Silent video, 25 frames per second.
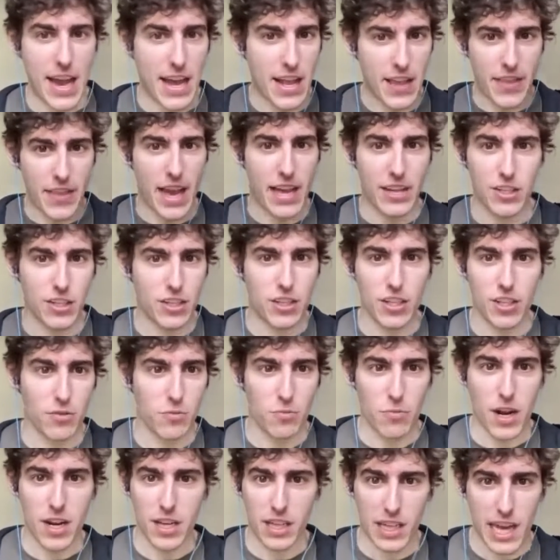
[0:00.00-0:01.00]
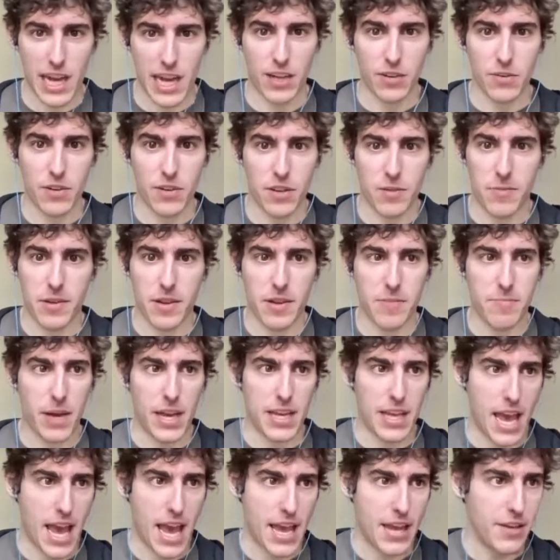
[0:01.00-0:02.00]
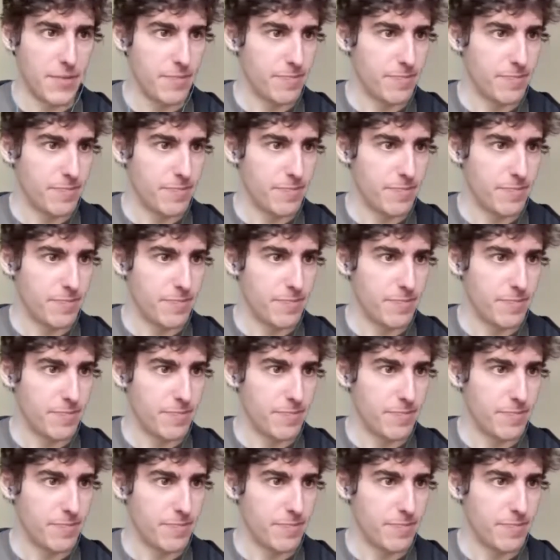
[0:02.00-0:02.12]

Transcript: that's just running the algorithm in my head.